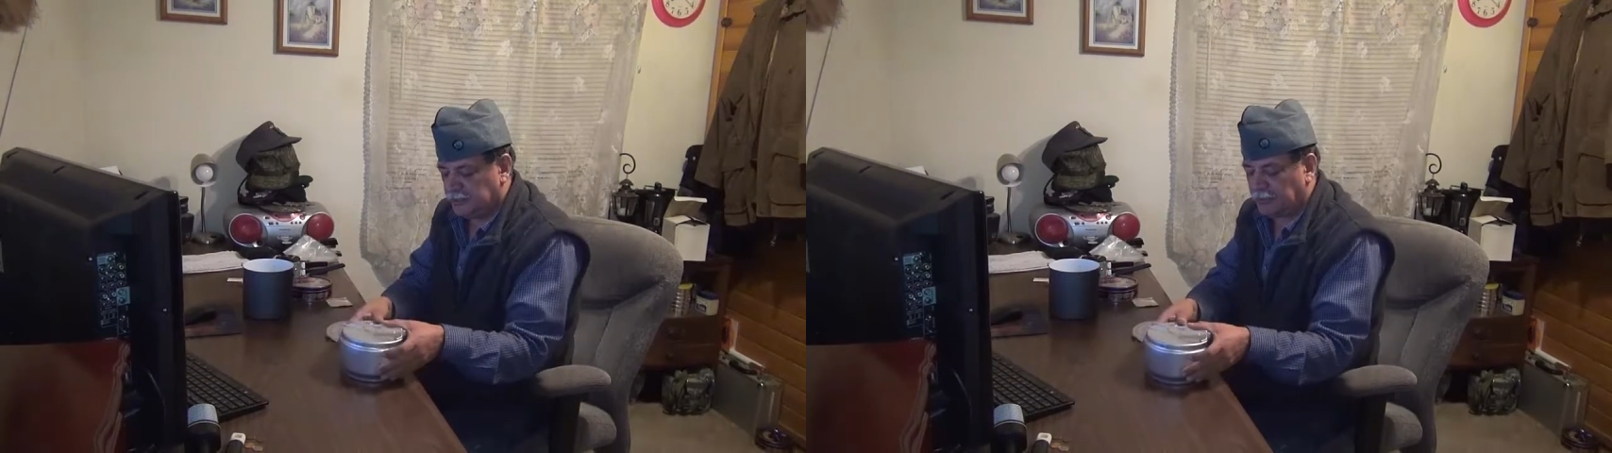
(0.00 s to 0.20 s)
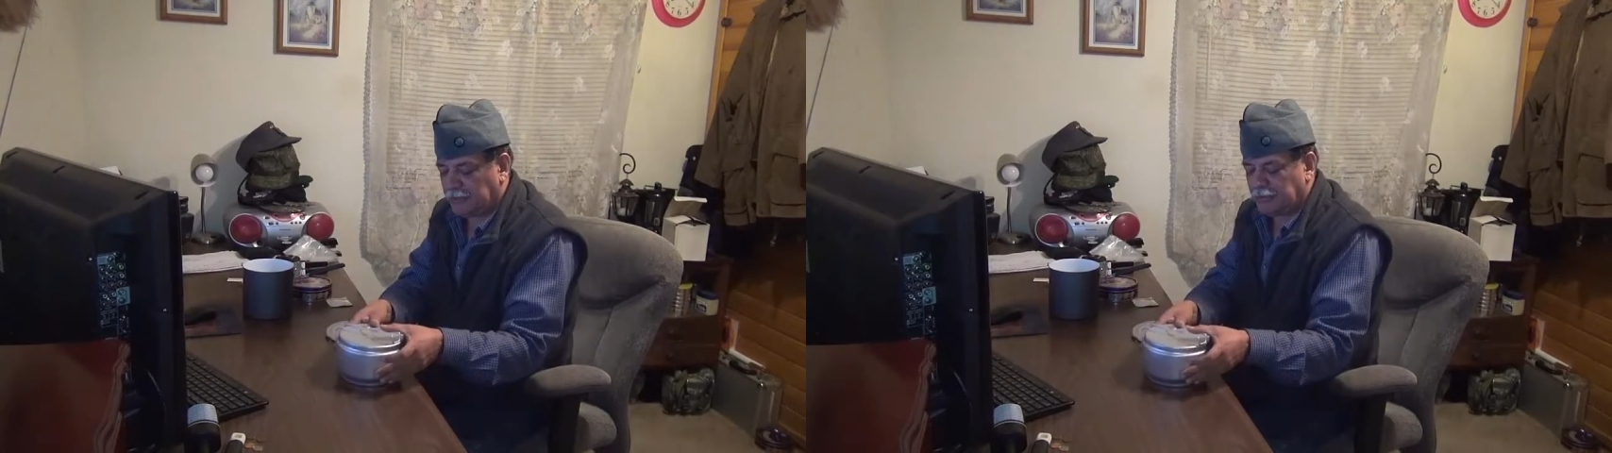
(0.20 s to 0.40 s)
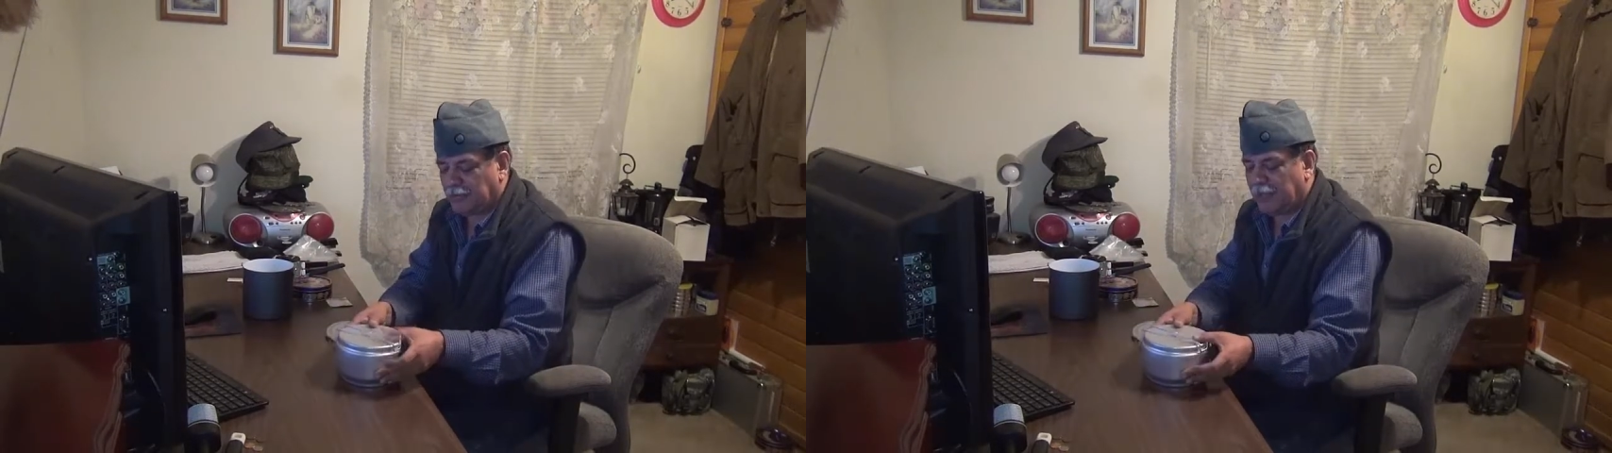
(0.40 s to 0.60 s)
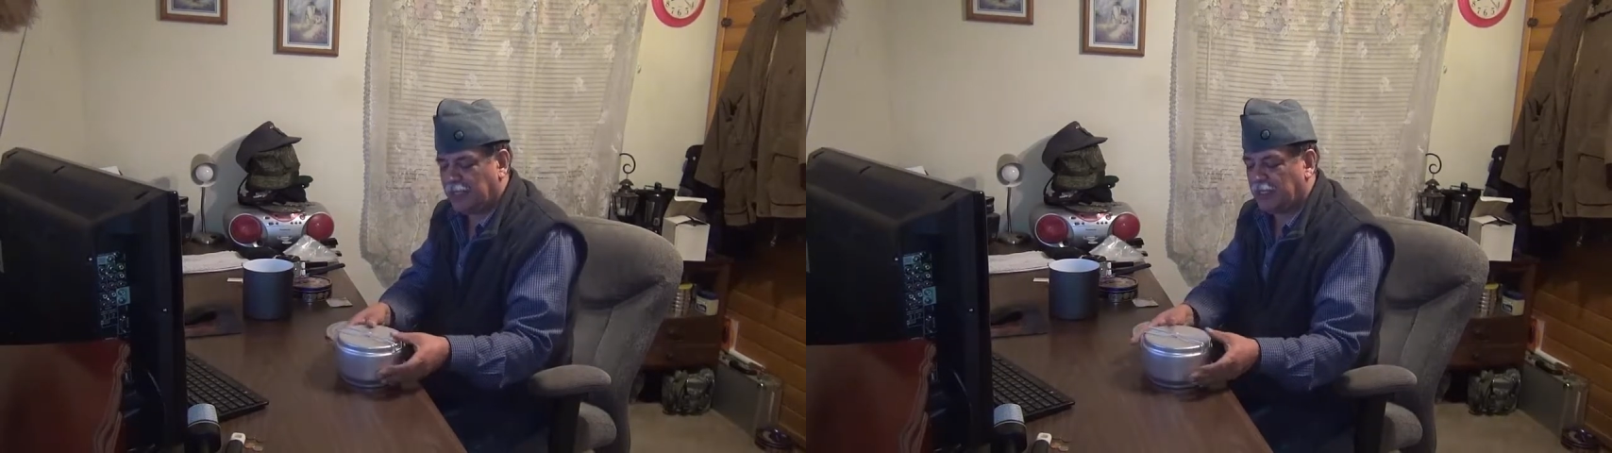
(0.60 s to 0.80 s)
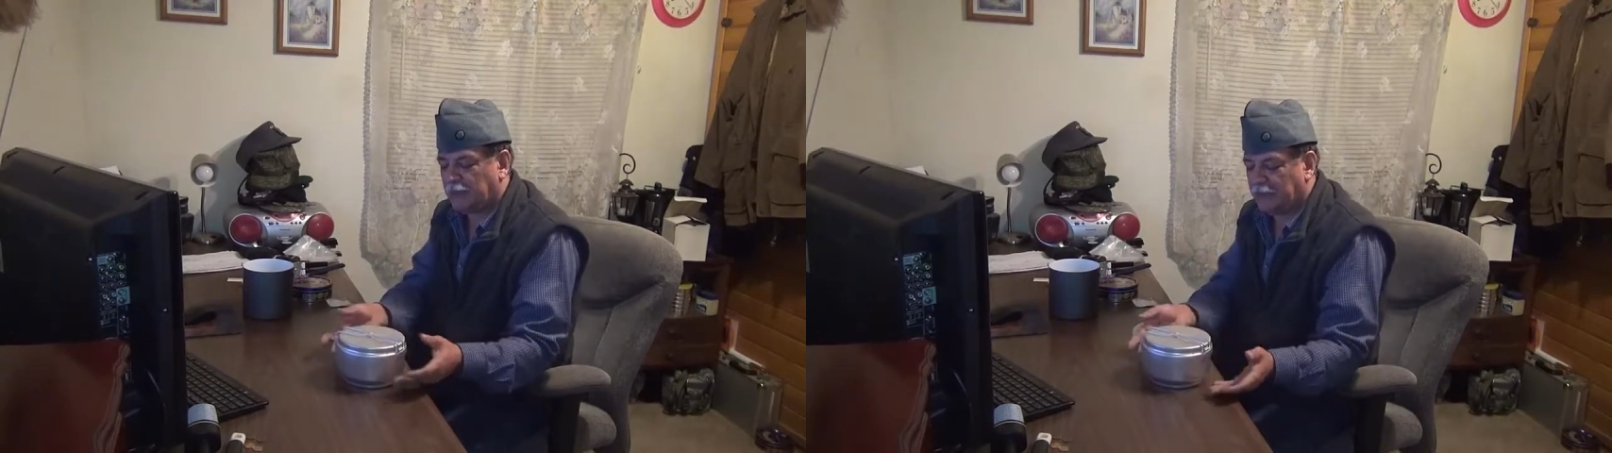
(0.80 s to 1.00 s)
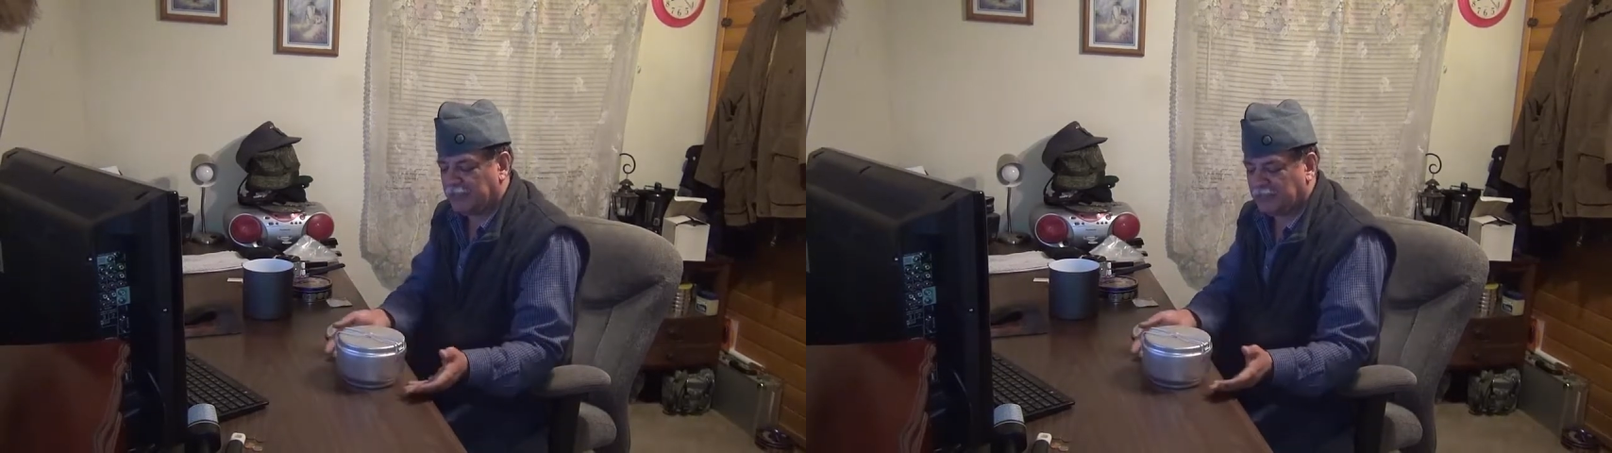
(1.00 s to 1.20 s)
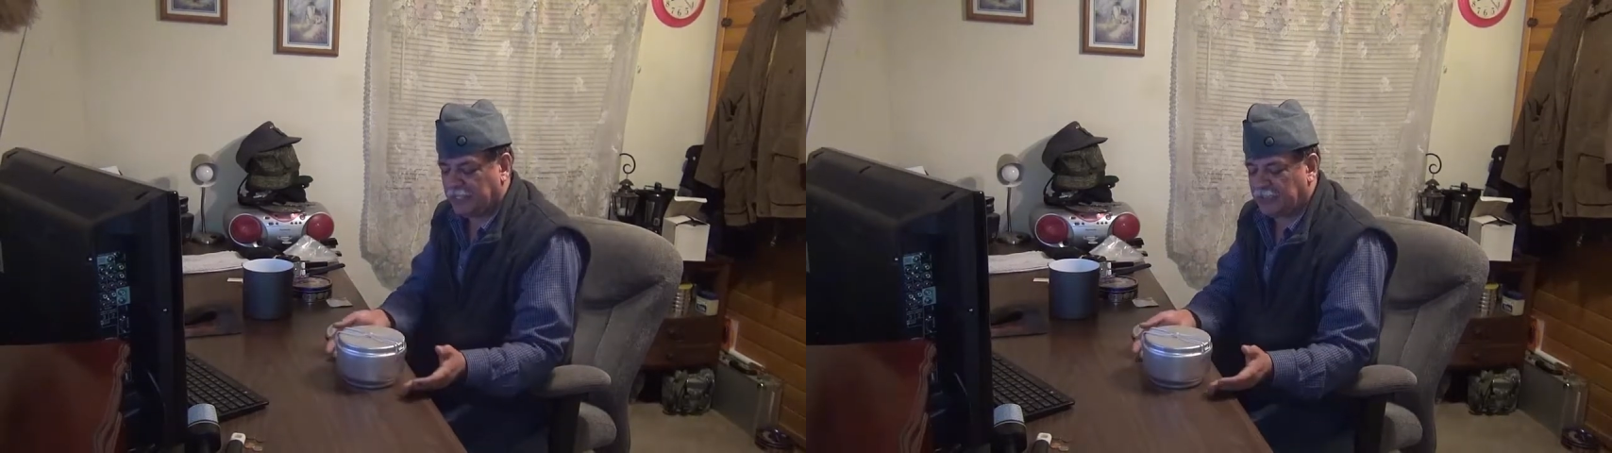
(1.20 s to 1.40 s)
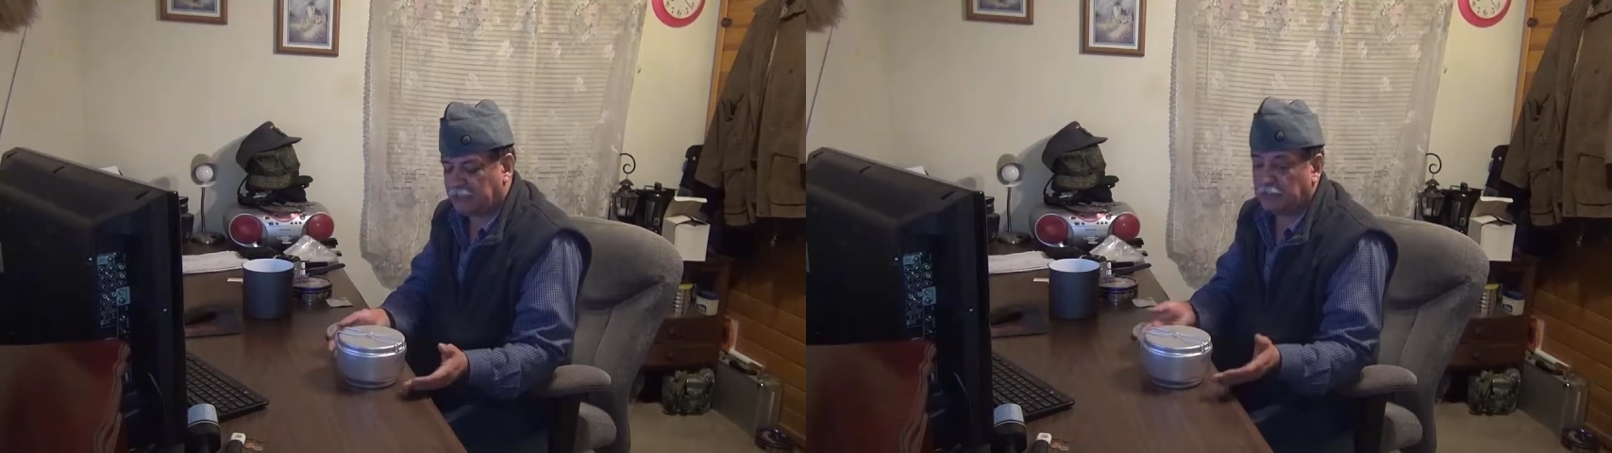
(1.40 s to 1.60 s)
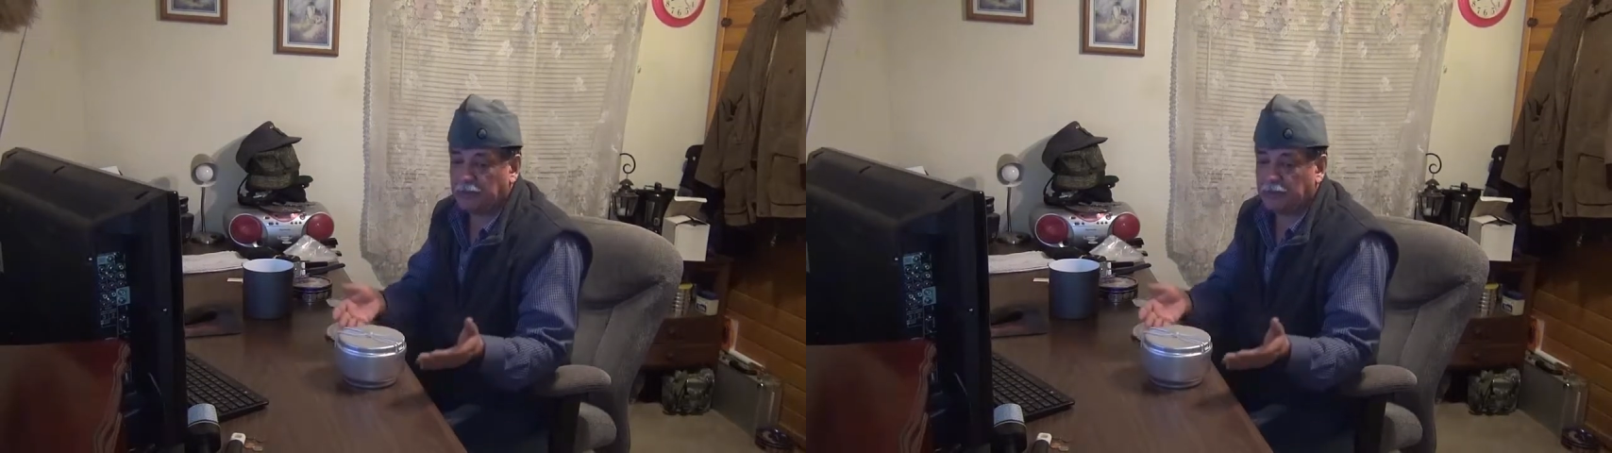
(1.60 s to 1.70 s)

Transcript: Czechoslovakian mess kit.